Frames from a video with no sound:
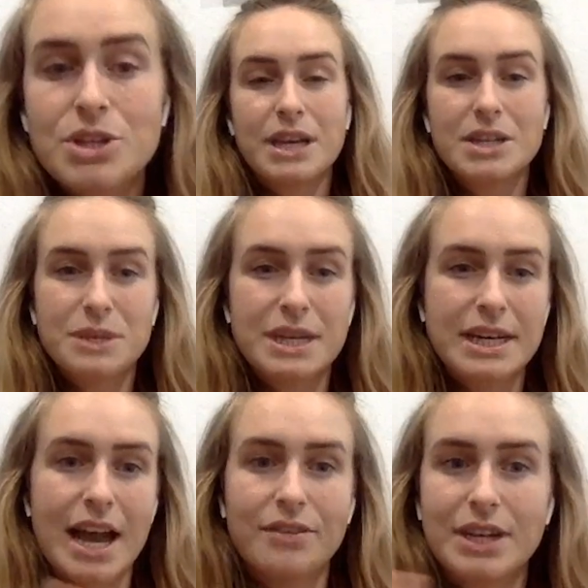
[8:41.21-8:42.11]
And because
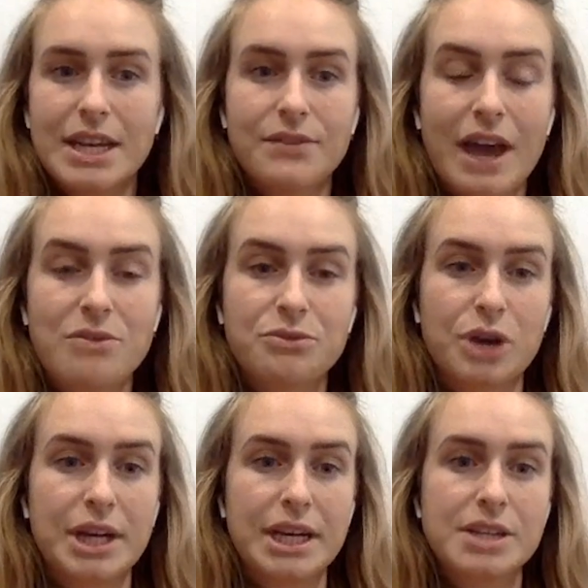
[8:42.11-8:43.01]
we didn't have any of
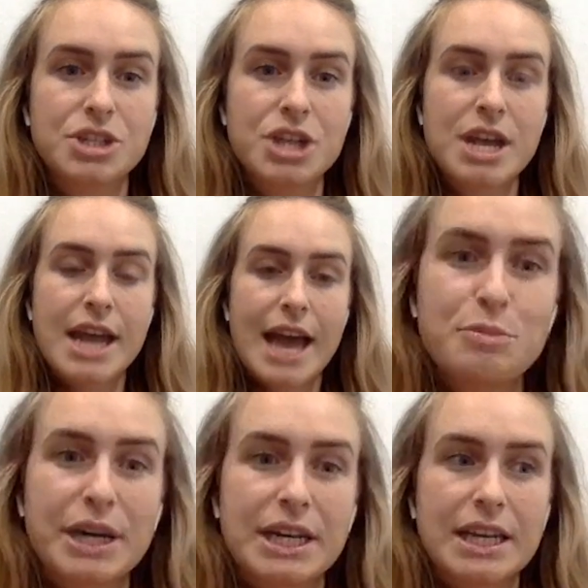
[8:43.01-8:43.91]
that frontage,
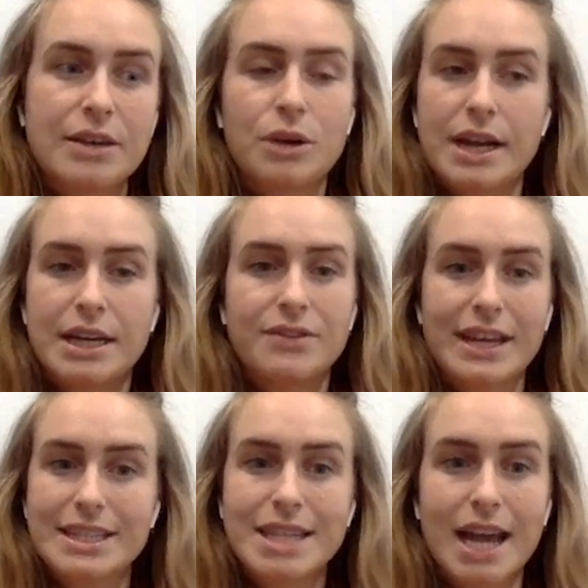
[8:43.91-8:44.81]
everybody, or
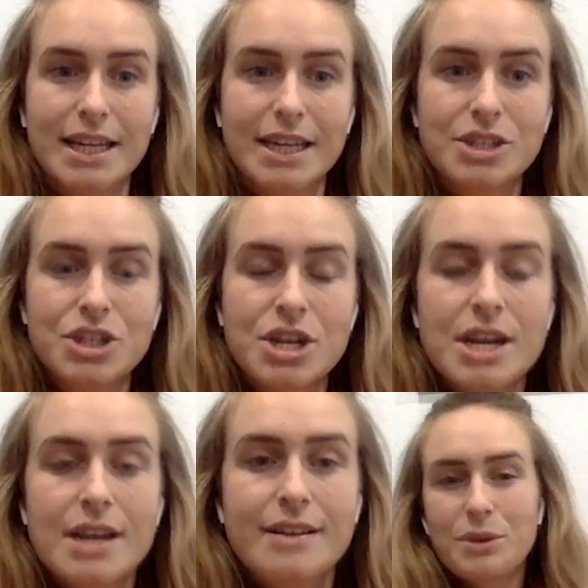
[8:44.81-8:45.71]
any of that signage,